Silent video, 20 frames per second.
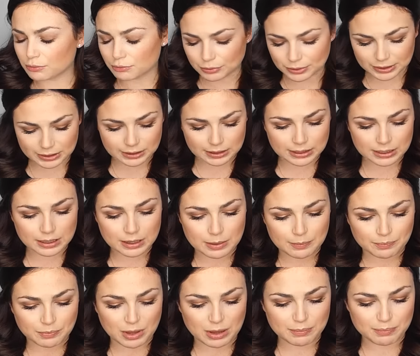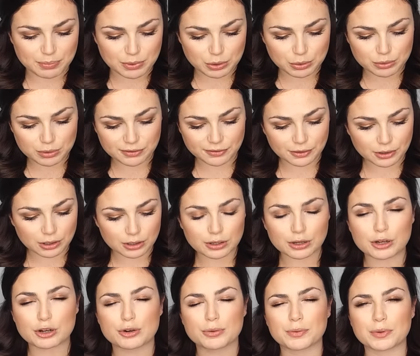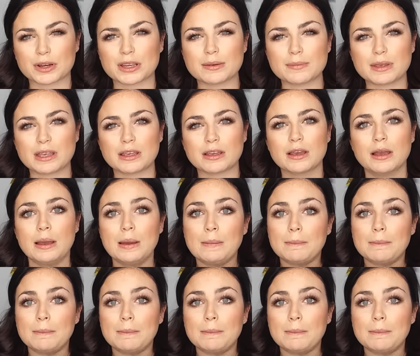really beautiful, creamy,